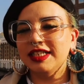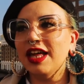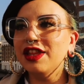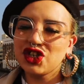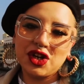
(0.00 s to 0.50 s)

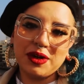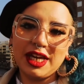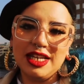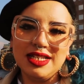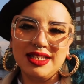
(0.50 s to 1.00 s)
Now the joke
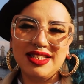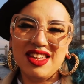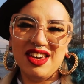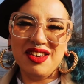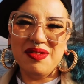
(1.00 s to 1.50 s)
is
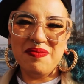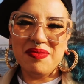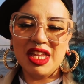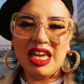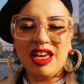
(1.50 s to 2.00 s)
that
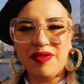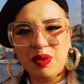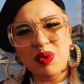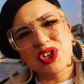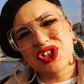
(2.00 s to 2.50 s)
if
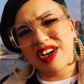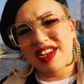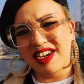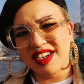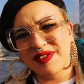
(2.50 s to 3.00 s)
you watched our
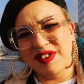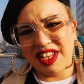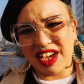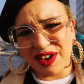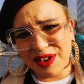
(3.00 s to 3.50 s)
last
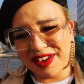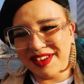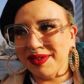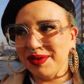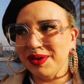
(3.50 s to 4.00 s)
video,
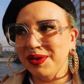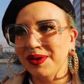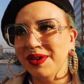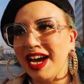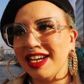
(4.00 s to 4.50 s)

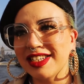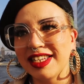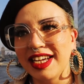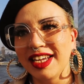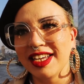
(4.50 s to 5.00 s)
or
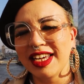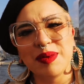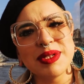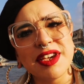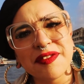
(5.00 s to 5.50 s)
actually it
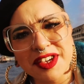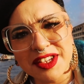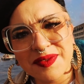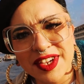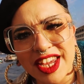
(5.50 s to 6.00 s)
was our
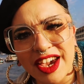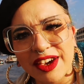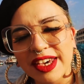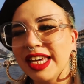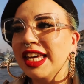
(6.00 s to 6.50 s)
first video,
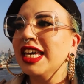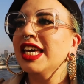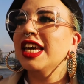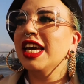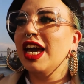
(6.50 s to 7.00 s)

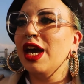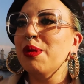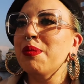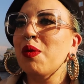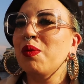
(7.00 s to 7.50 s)

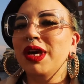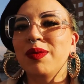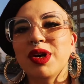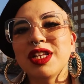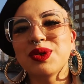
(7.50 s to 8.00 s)
we
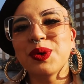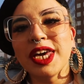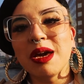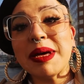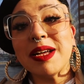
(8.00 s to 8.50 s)
were
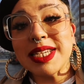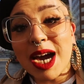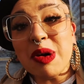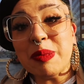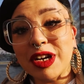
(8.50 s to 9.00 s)
talking about
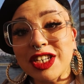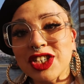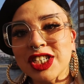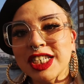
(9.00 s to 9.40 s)
Tower Bridge